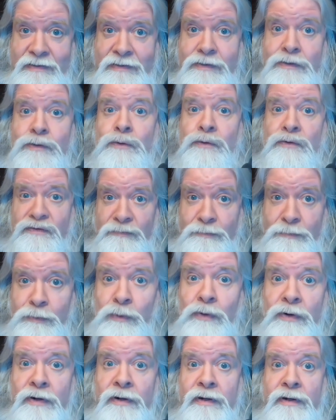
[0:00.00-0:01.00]
Your
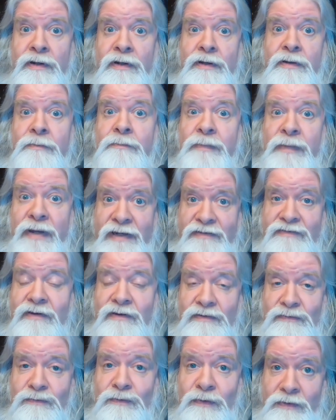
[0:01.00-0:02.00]
support makes
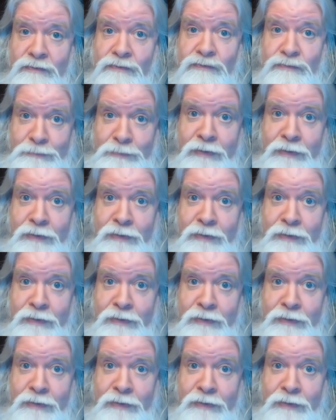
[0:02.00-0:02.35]
these videos